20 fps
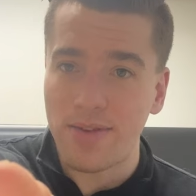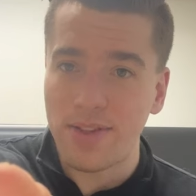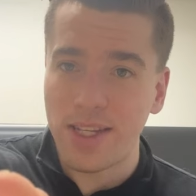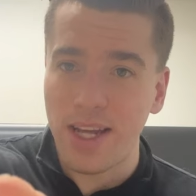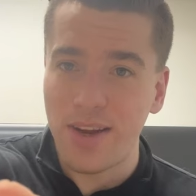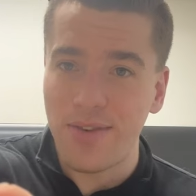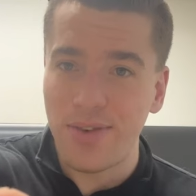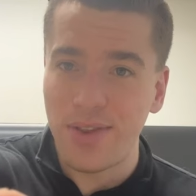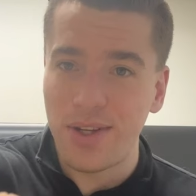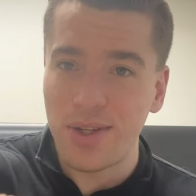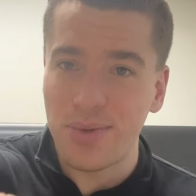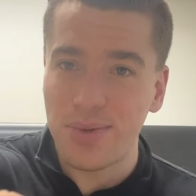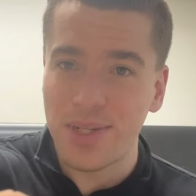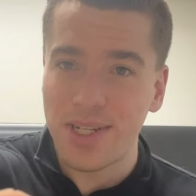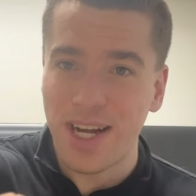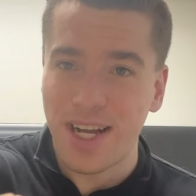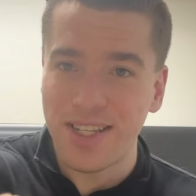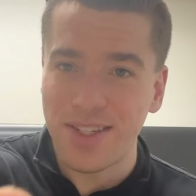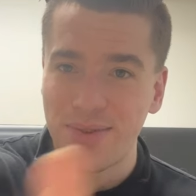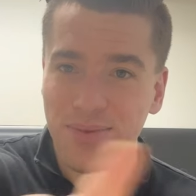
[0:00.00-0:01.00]
safe in these
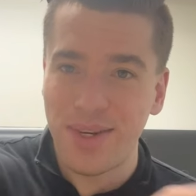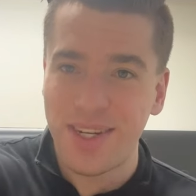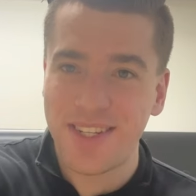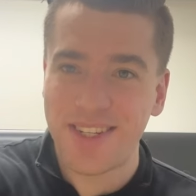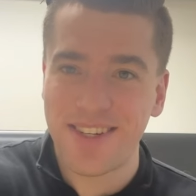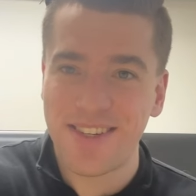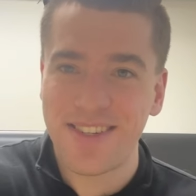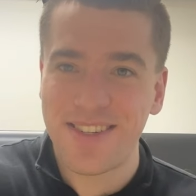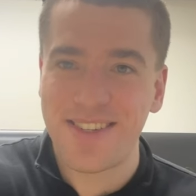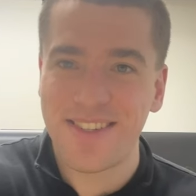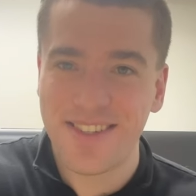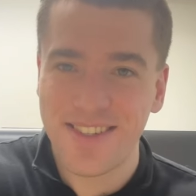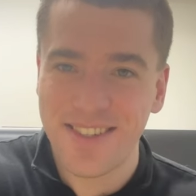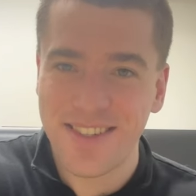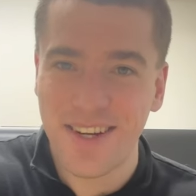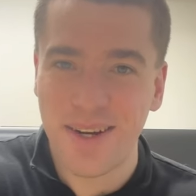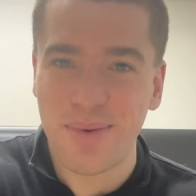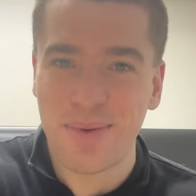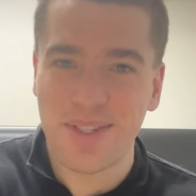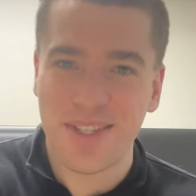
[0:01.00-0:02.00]
Wisconsin winters,
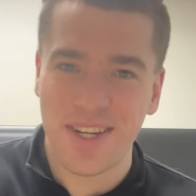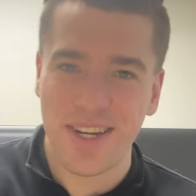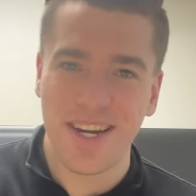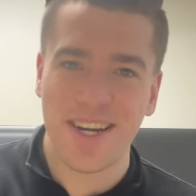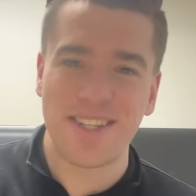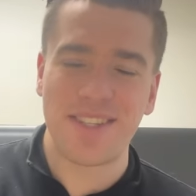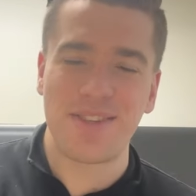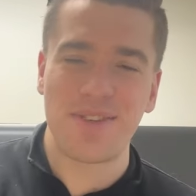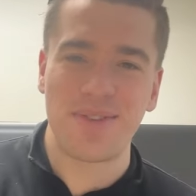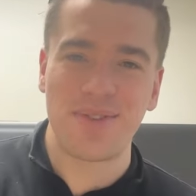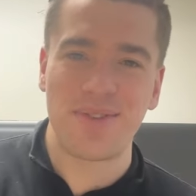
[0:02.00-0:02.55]
and we'll see you guys soon.